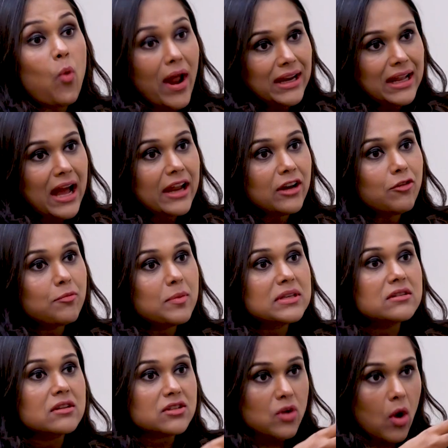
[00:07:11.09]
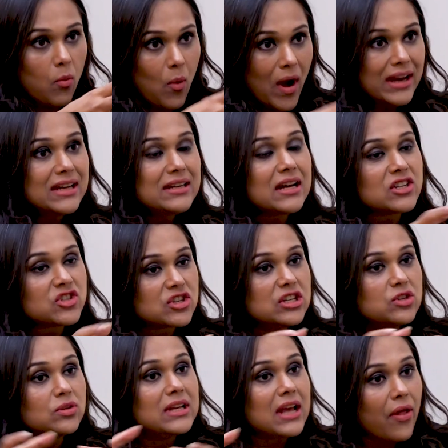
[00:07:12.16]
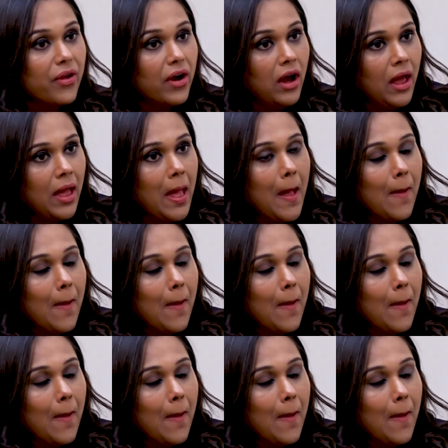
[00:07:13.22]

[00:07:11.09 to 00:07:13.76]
one kind of business or one industry to the other